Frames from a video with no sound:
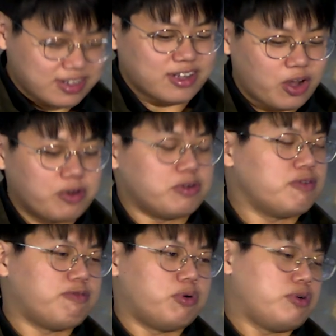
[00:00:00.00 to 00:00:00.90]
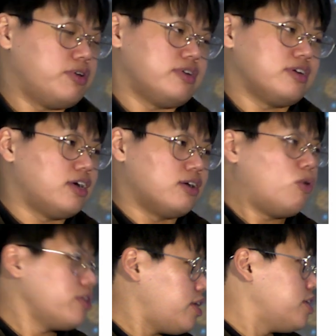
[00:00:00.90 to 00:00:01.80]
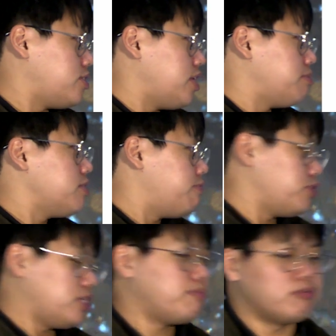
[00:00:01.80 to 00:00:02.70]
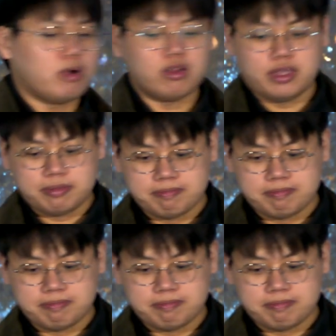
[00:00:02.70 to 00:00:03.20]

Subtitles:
kernel for quantized gems, for example, Molly.